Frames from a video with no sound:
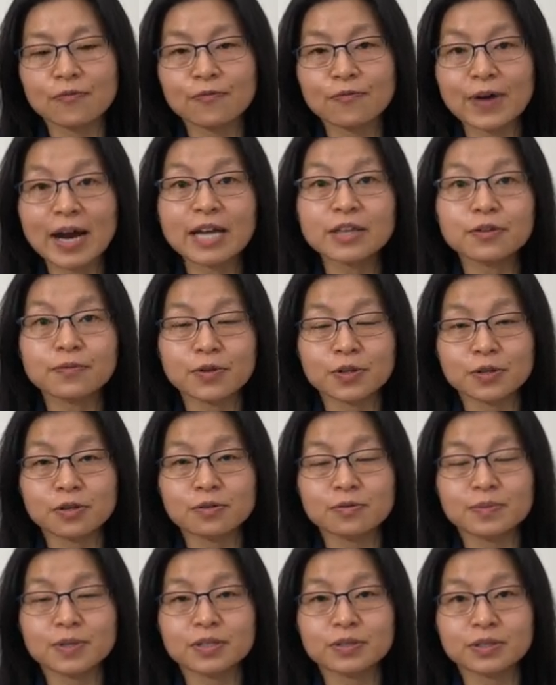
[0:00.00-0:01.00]
find the
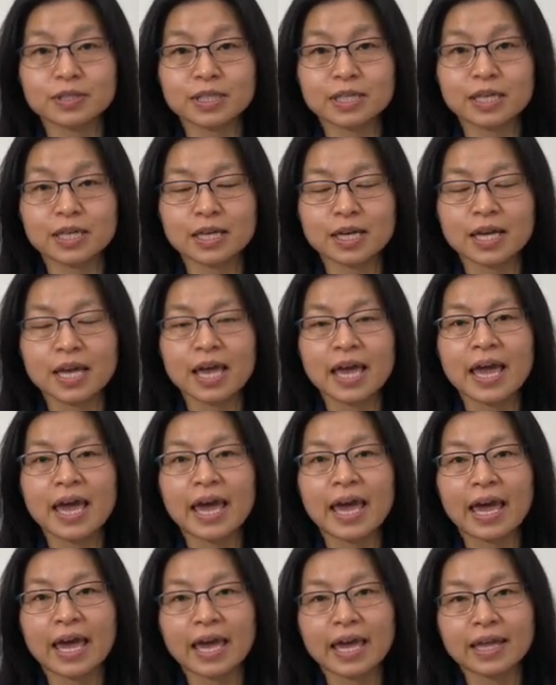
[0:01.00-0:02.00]
vulnerability
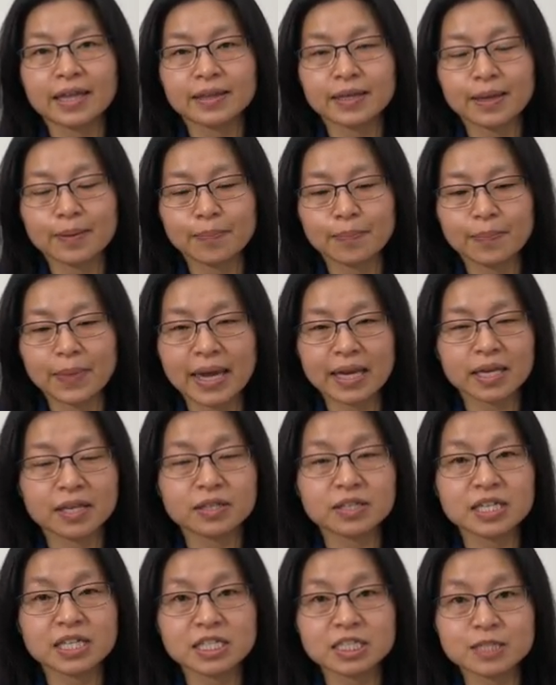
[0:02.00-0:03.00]
and make
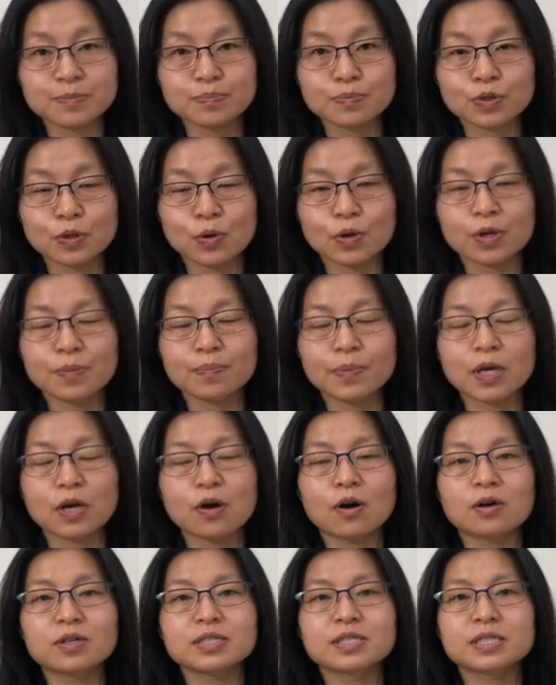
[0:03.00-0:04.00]
an exploit,
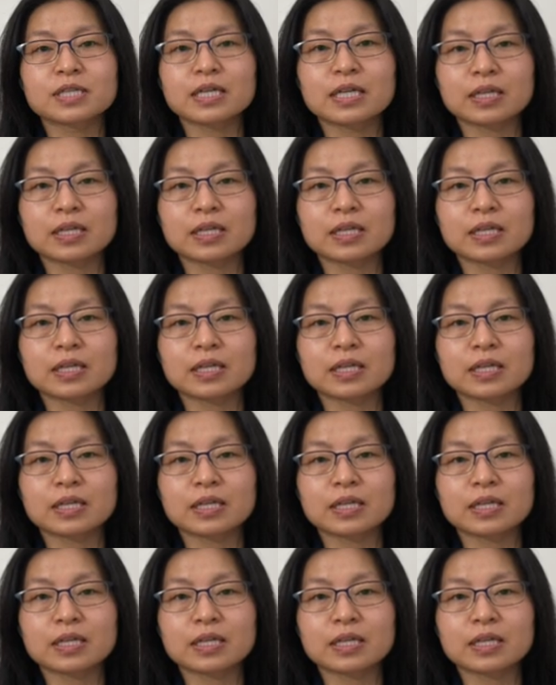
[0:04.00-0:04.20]
because